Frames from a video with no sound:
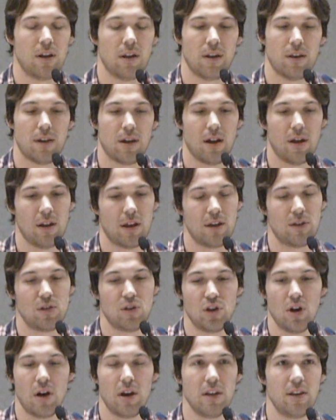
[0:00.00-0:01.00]
like
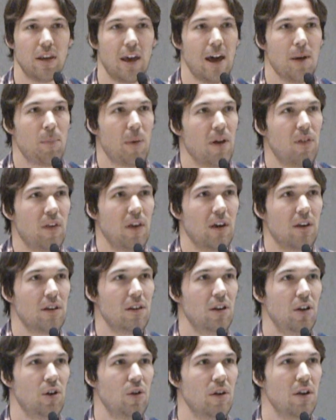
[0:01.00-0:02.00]
Johnny Depp, I think,
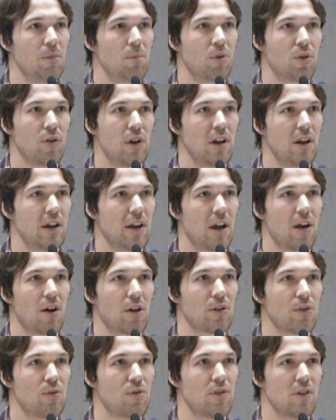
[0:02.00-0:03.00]
you know, him creating
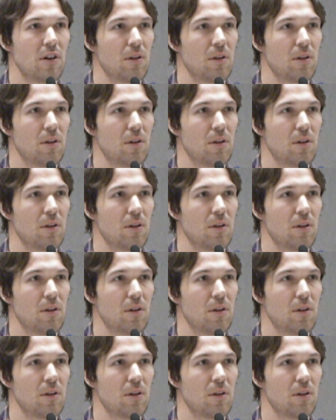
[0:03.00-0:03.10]
characters,